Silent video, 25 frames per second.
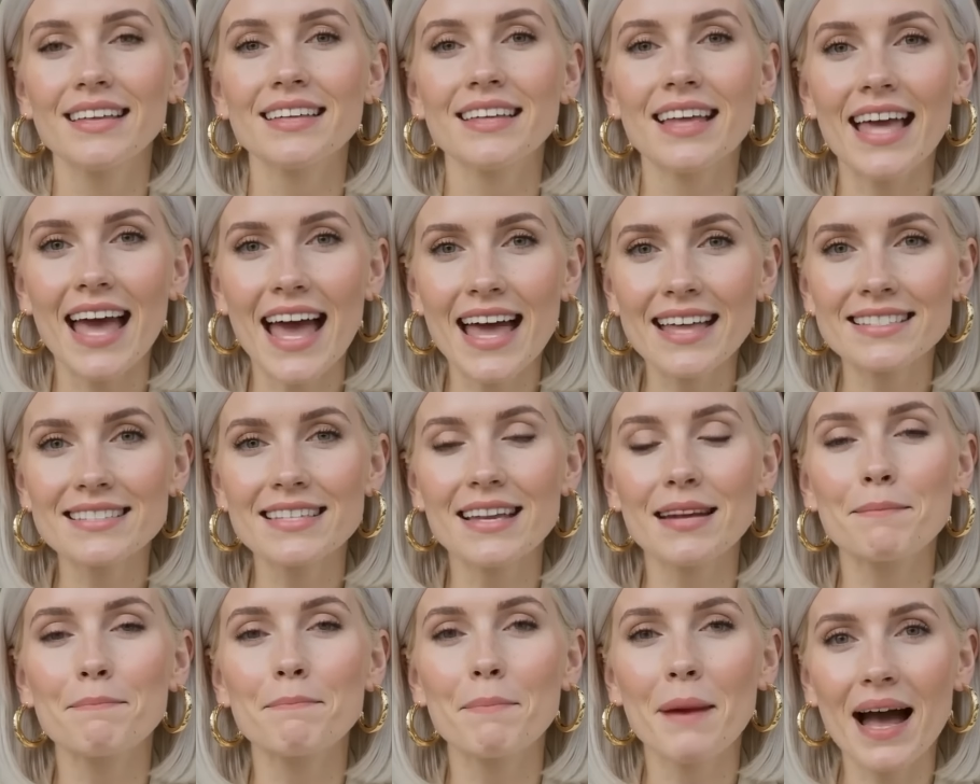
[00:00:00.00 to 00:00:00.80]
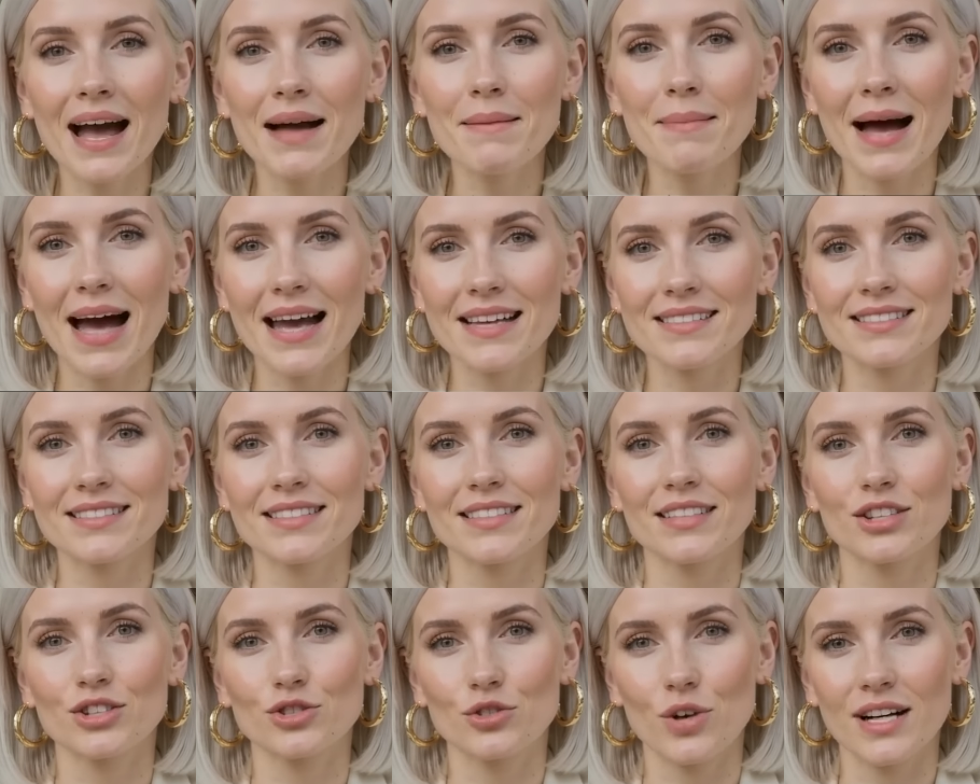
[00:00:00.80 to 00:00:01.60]
the asset
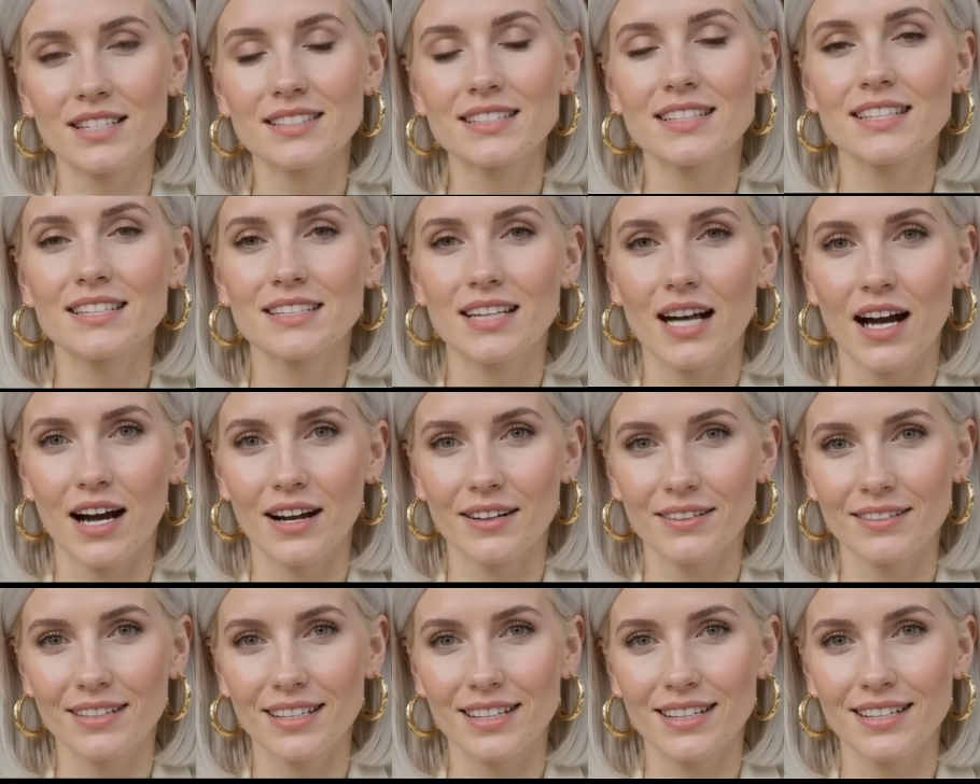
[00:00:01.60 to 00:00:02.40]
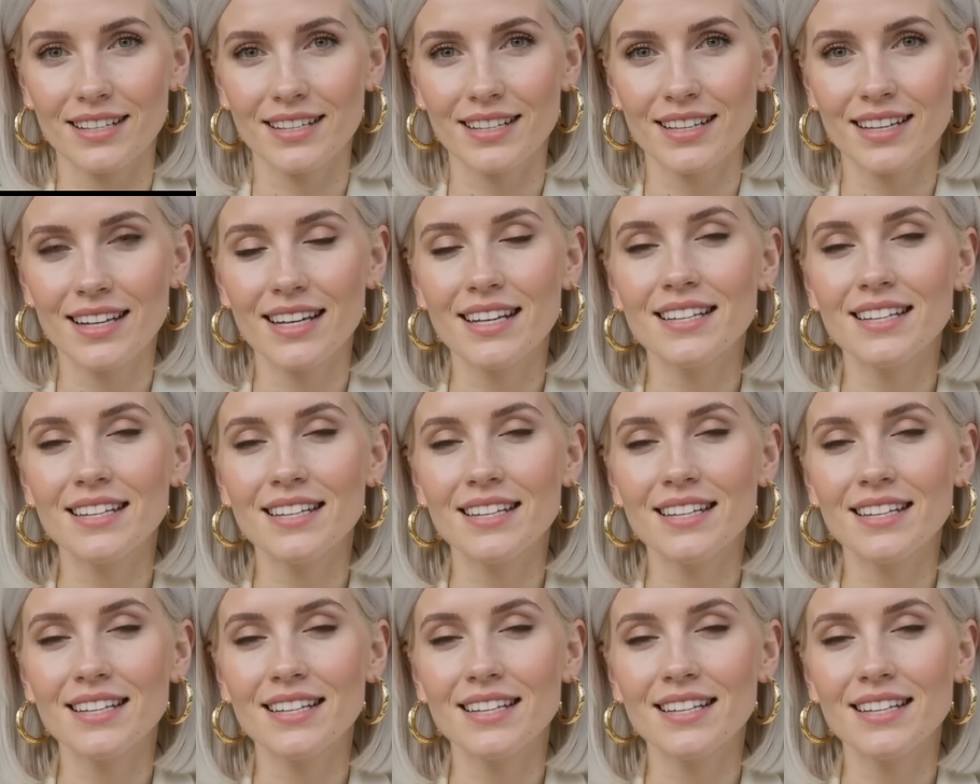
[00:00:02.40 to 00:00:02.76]
bypasses the trust entirely.